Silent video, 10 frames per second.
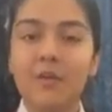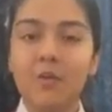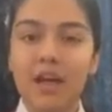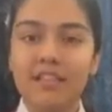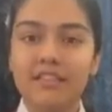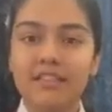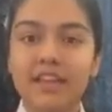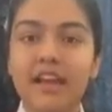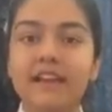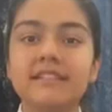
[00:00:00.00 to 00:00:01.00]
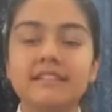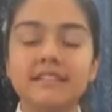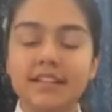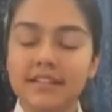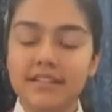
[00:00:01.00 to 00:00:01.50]
Wealth is
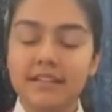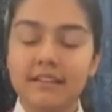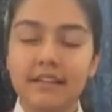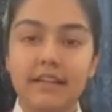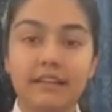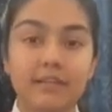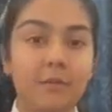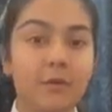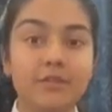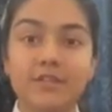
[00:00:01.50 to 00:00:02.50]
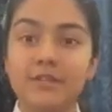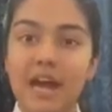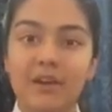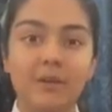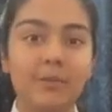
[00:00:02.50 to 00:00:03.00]
certainly the most
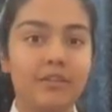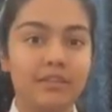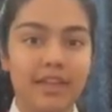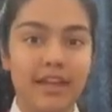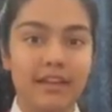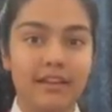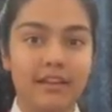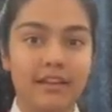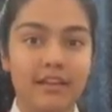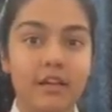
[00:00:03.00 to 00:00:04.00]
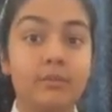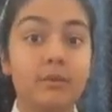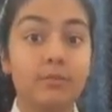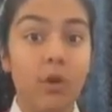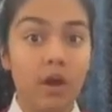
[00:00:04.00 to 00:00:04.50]
desirable thing,
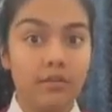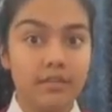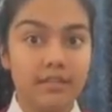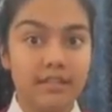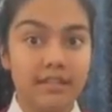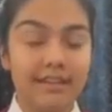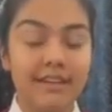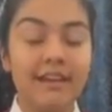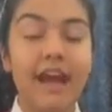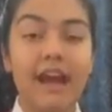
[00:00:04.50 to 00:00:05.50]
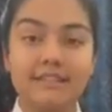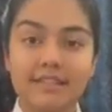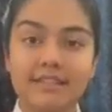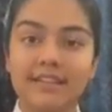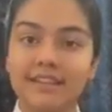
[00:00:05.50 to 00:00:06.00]
but poverty has
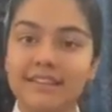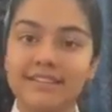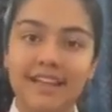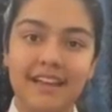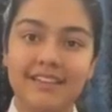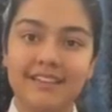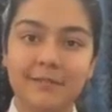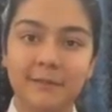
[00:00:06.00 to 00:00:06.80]
its sunny side.